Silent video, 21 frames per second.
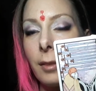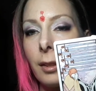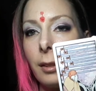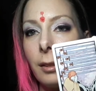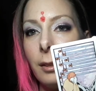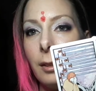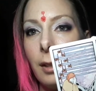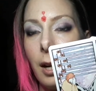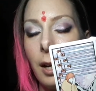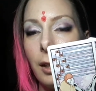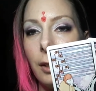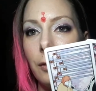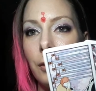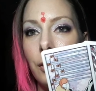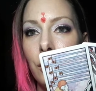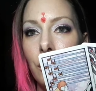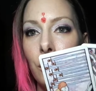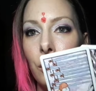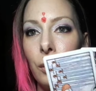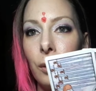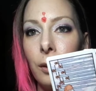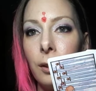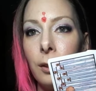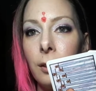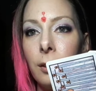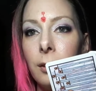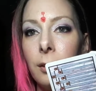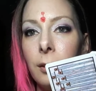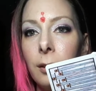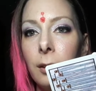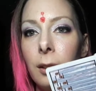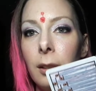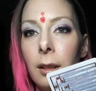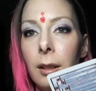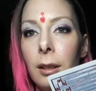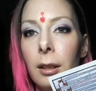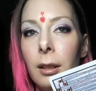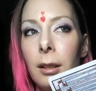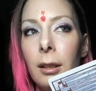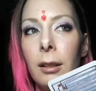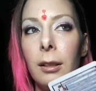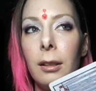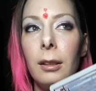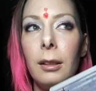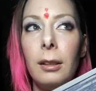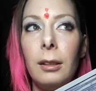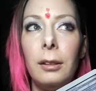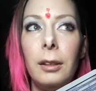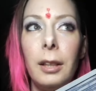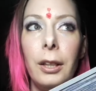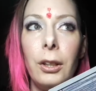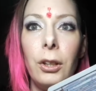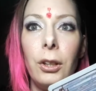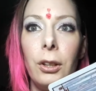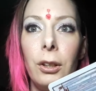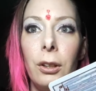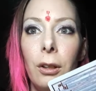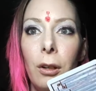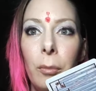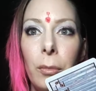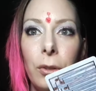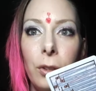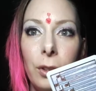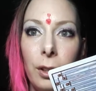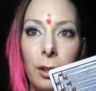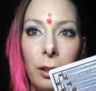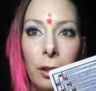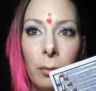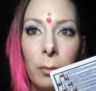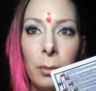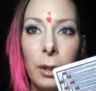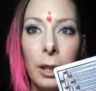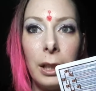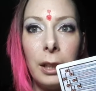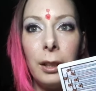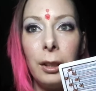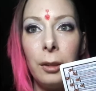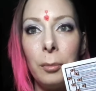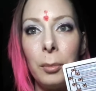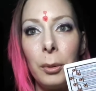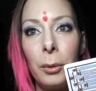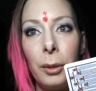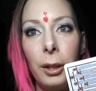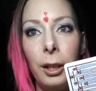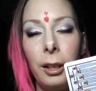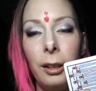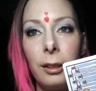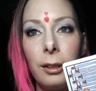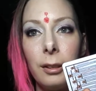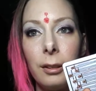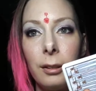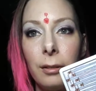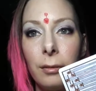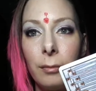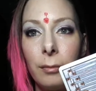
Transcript: Nine of Swords. Like you're almost at your breaking point.